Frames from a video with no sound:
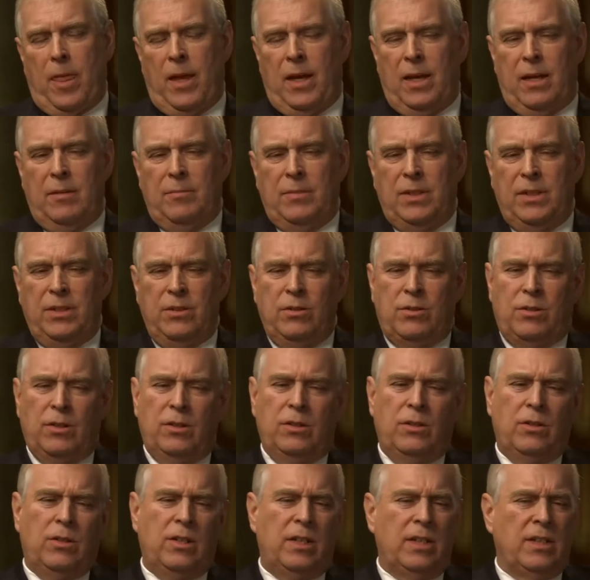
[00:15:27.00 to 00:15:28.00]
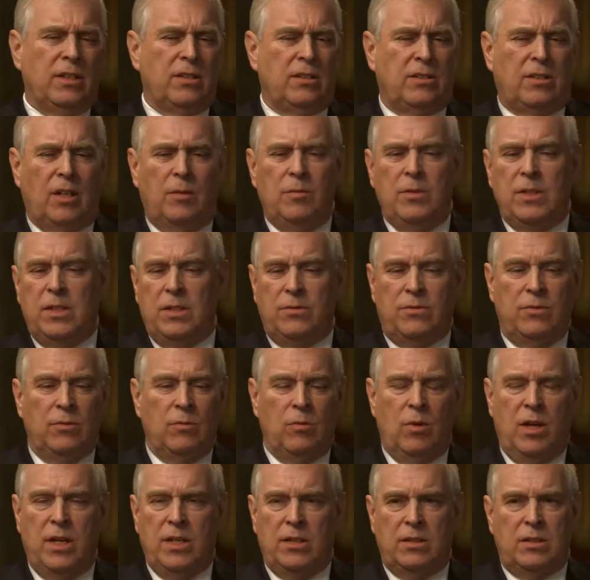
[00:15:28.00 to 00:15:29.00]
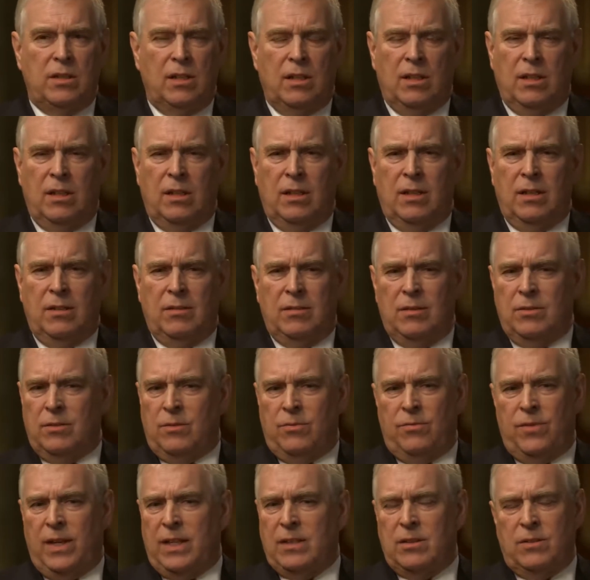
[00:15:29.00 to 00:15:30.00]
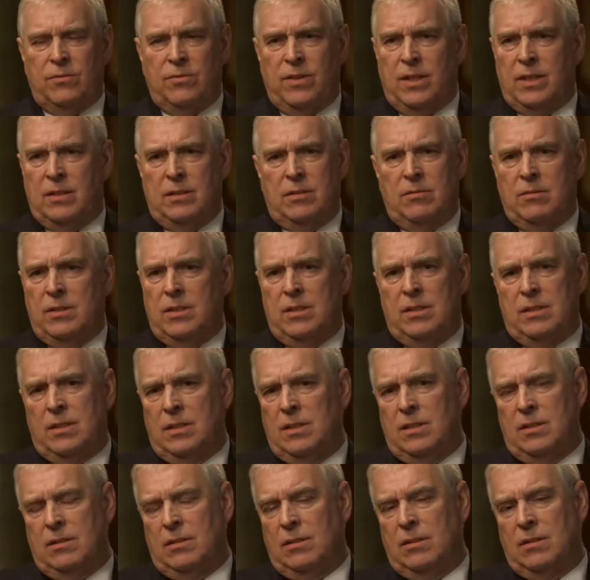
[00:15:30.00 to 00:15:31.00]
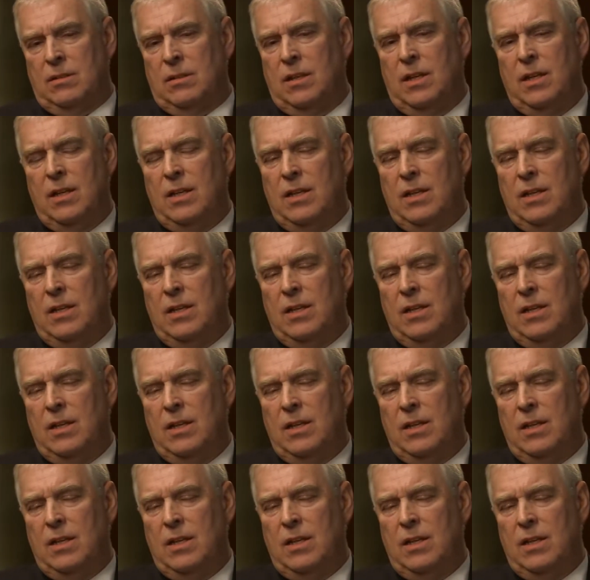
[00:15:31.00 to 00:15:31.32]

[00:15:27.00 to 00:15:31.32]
I mean, you can look at it in so many different ways. The fact of the matter is that